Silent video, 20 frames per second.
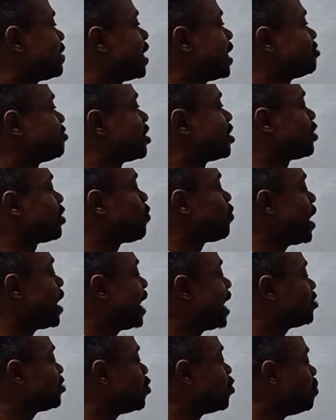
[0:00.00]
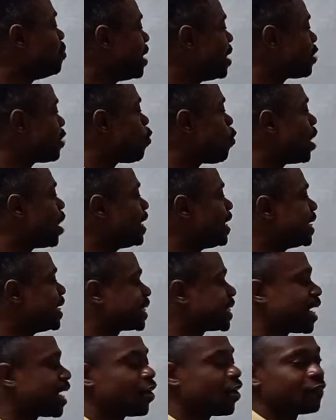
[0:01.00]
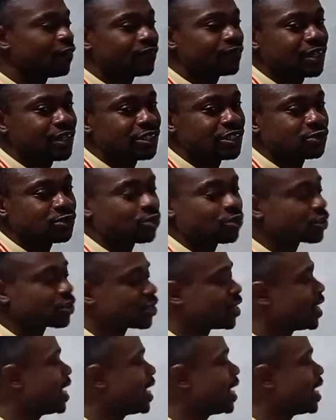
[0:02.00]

nitrate required to make 1 liter of its what?